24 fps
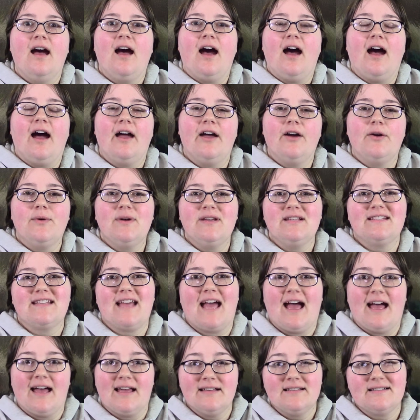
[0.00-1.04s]
I always
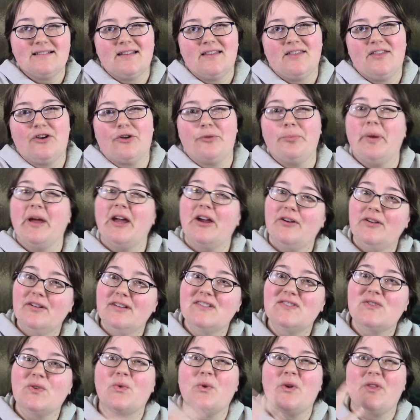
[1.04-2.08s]
ask their
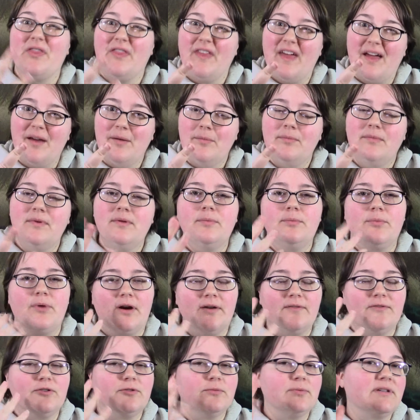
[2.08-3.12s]
parents or them,
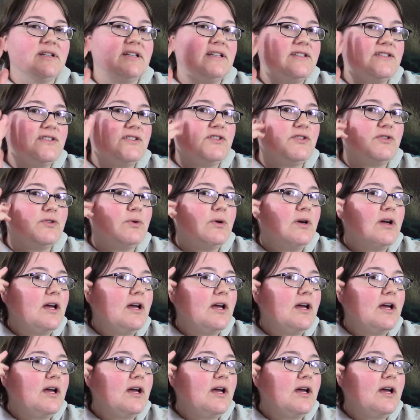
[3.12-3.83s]
preferably, to